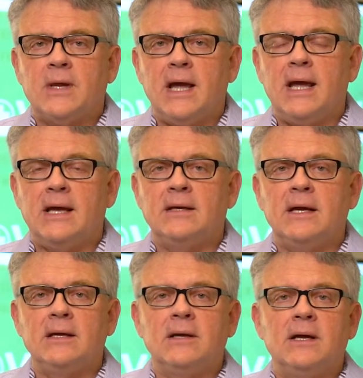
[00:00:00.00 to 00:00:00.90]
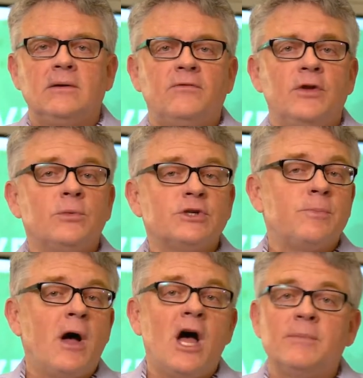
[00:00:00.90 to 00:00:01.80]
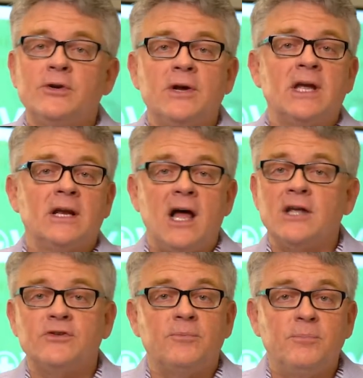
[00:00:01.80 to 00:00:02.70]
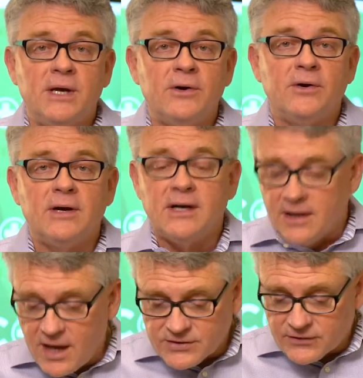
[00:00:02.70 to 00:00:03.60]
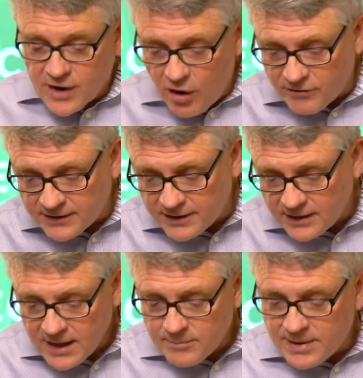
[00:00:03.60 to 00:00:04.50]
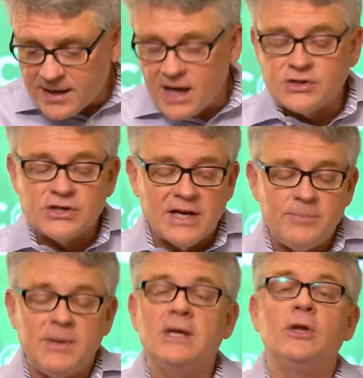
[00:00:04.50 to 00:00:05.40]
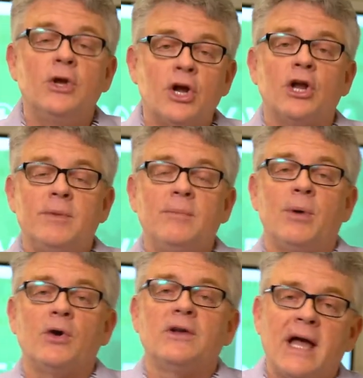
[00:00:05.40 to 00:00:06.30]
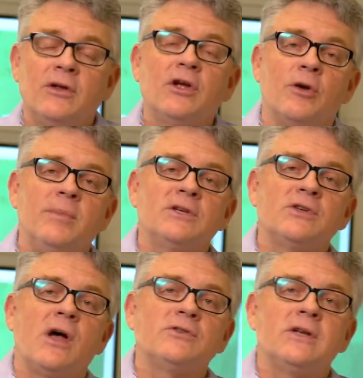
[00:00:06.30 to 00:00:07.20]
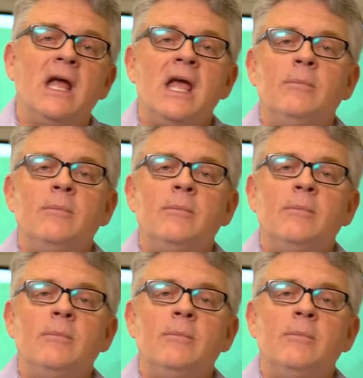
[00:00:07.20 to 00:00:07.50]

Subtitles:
And if you respond by drinking lots of beer and lots of coffee, by not sleeping, you're going to be burned out. You're going to be exhausted.